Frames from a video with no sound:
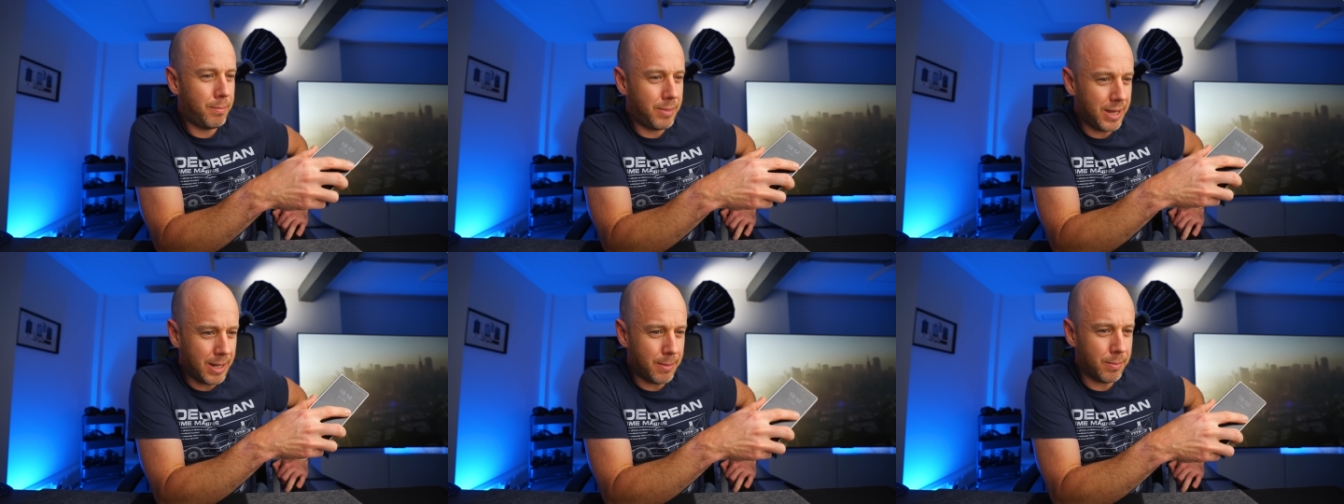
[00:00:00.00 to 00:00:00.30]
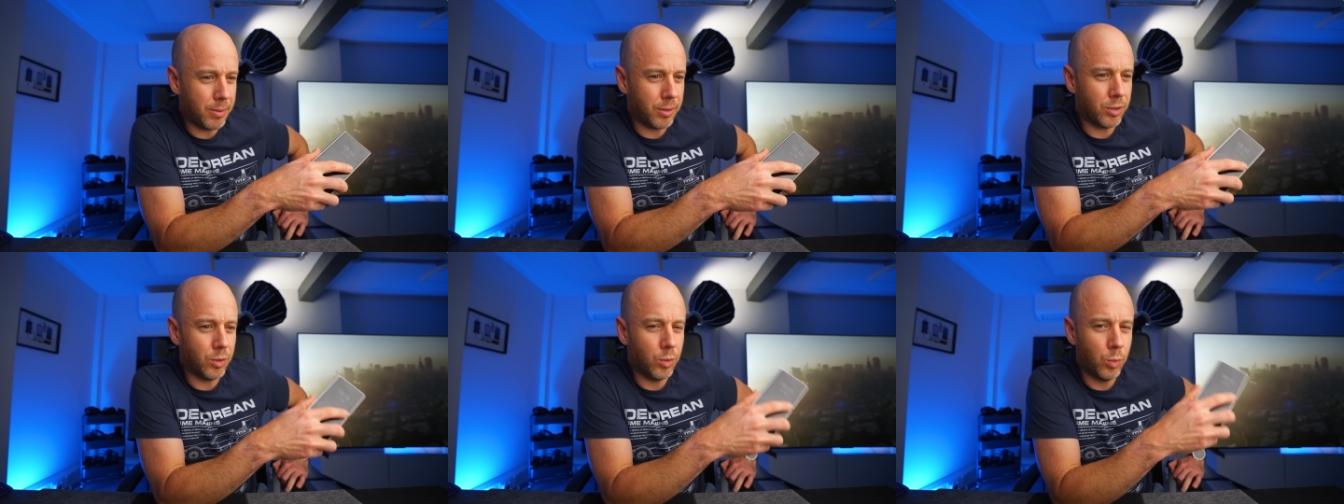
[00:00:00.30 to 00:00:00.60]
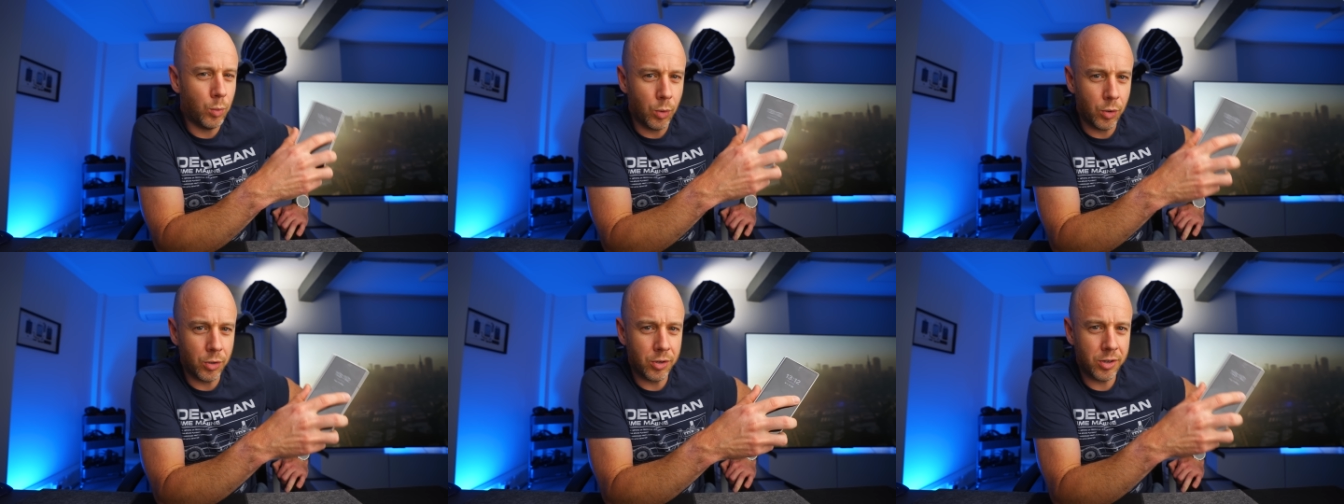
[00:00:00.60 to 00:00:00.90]
people
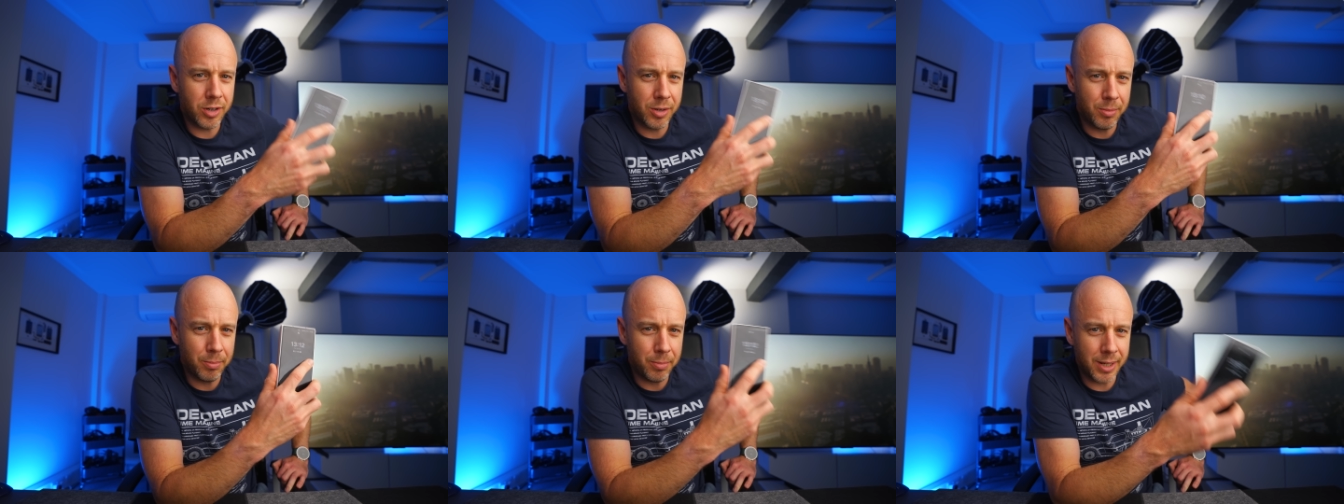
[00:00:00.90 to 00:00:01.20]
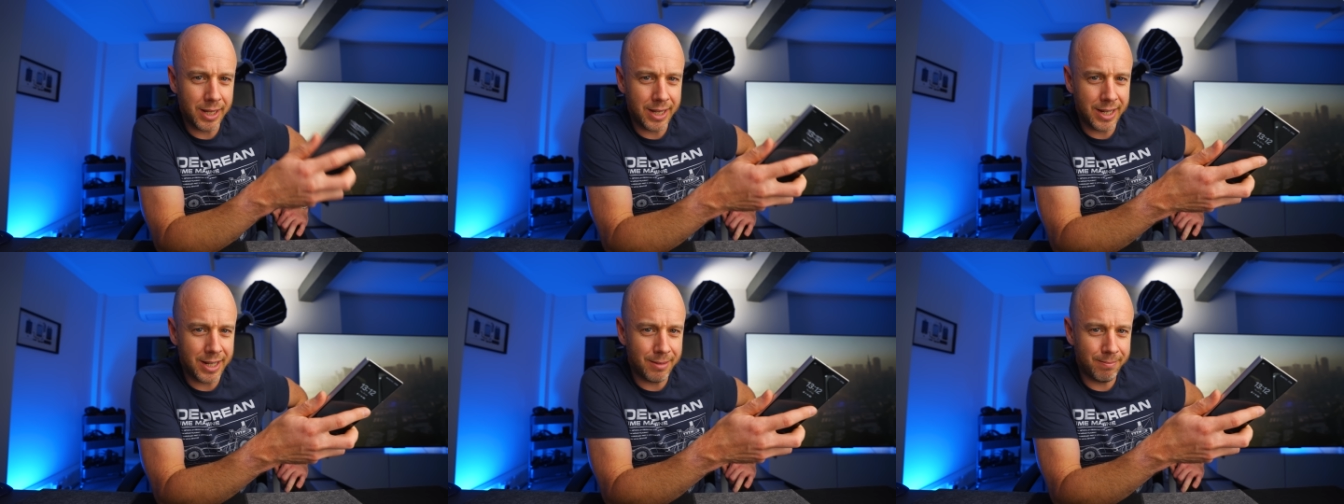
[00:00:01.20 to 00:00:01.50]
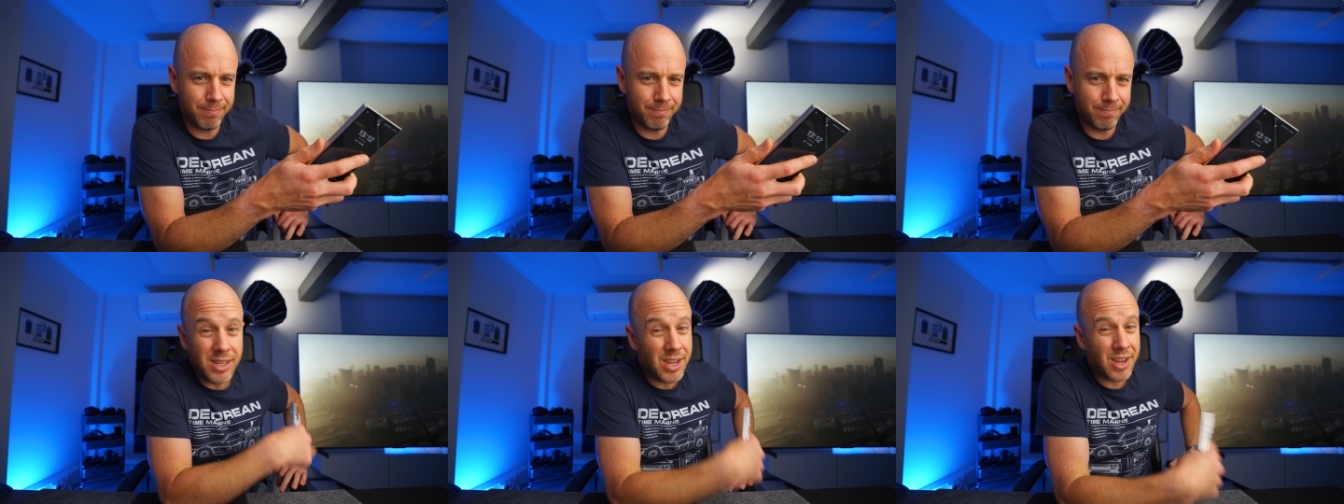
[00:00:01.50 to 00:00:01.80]
would
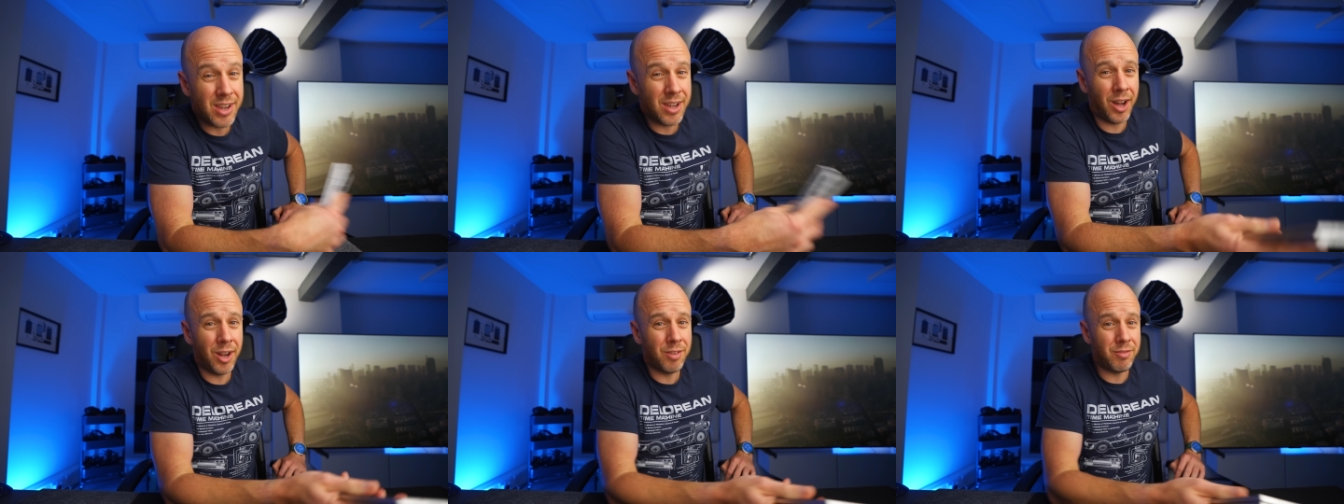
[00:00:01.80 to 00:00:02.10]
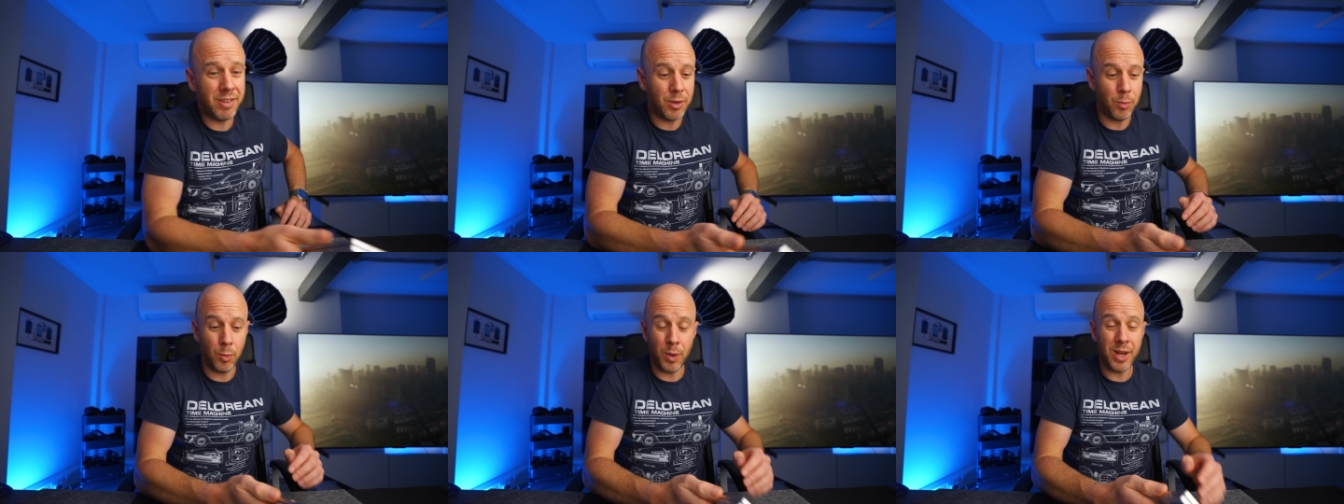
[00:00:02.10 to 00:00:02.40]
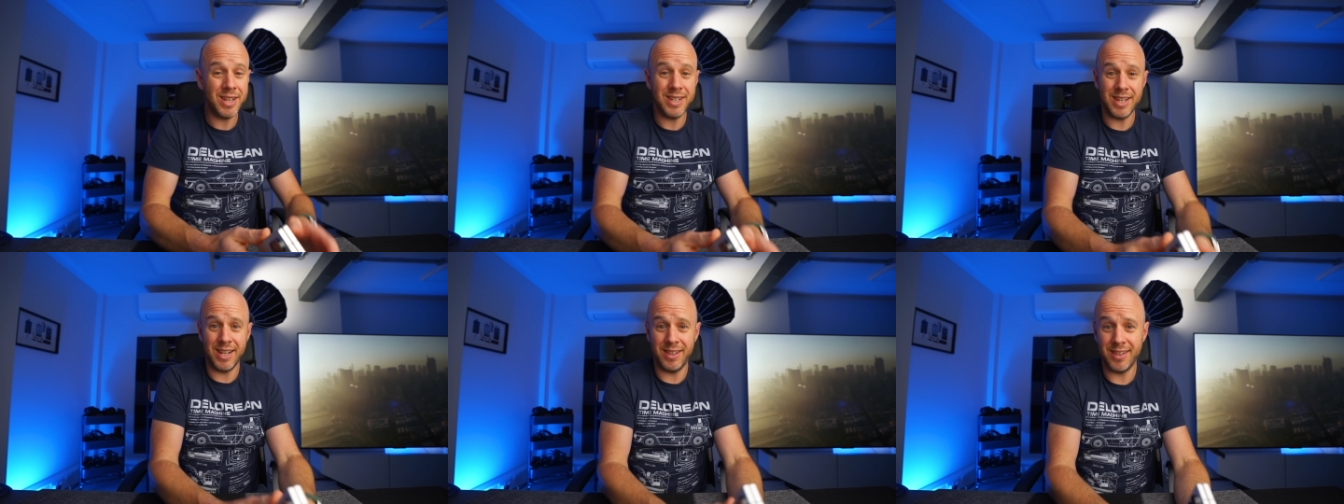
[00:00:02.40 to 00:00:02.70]
complain. You can't really
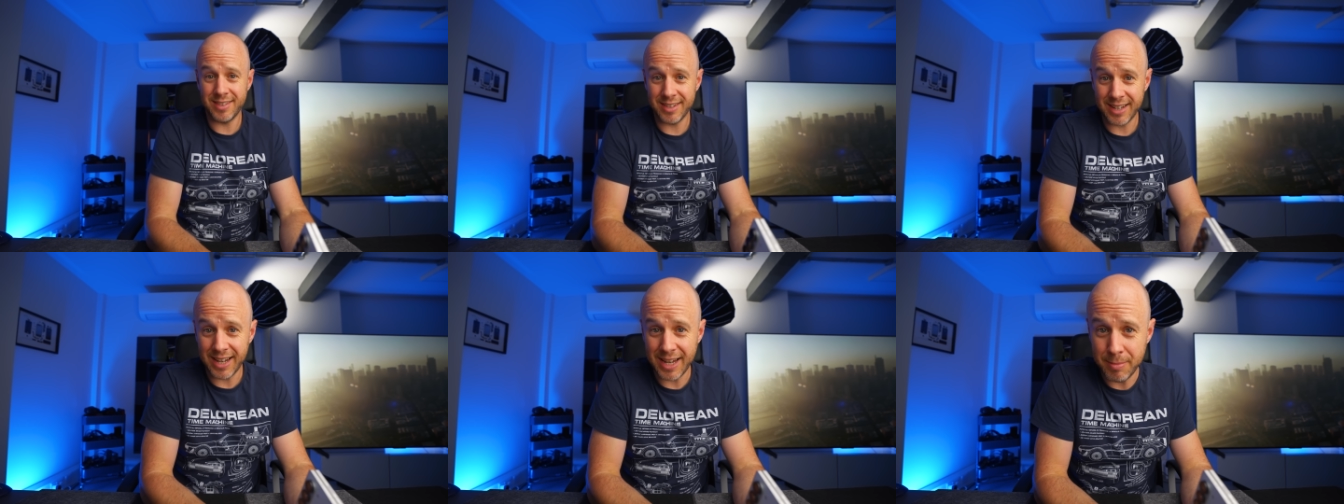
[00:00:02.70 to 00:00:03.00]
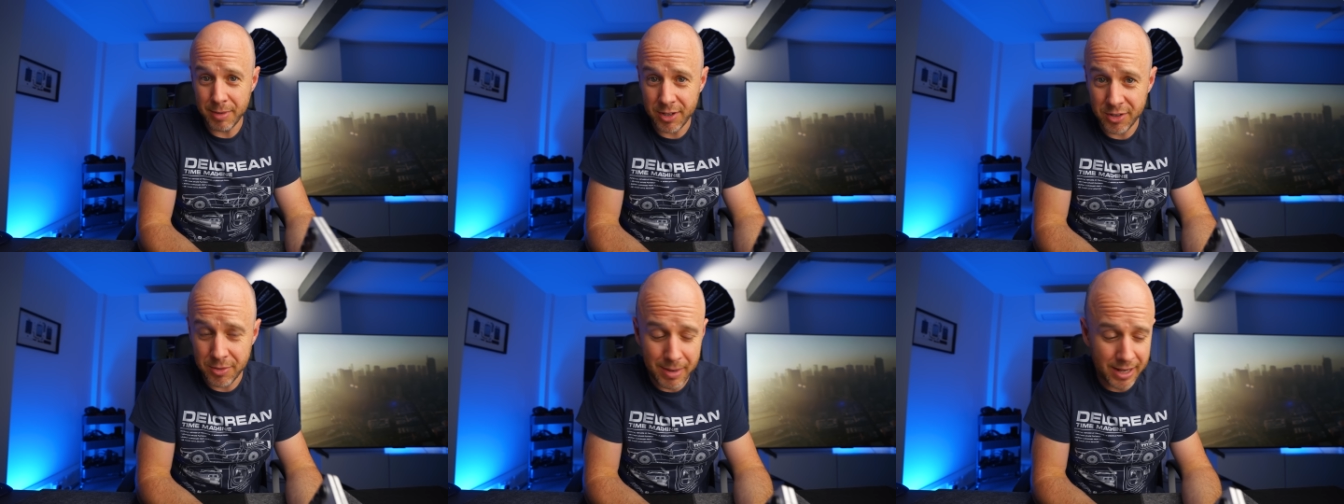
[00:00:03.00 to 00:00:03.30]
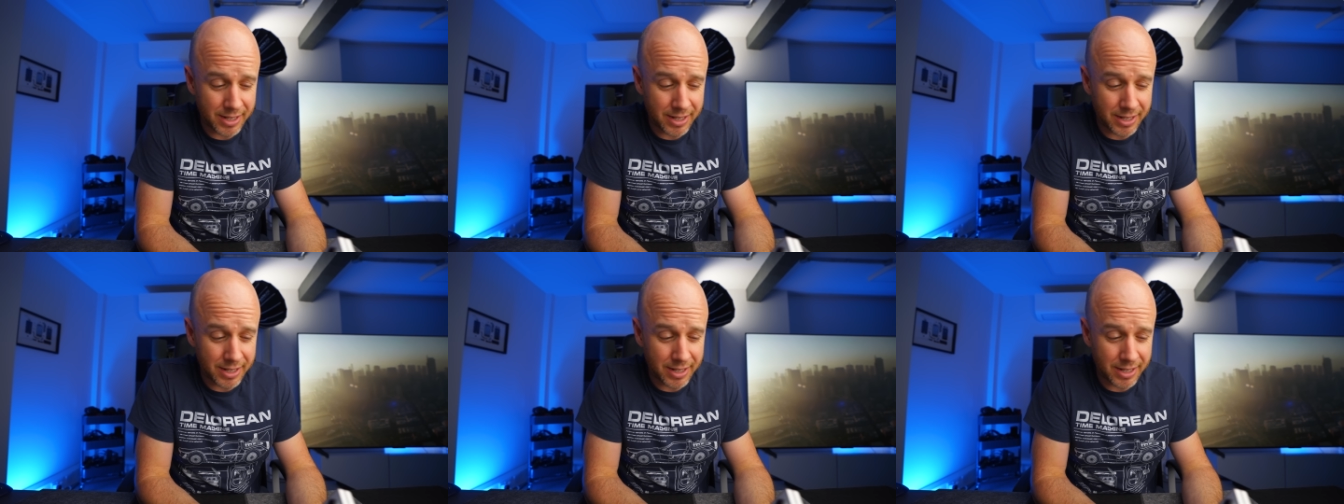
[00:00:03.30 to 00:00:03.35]
win in this game as a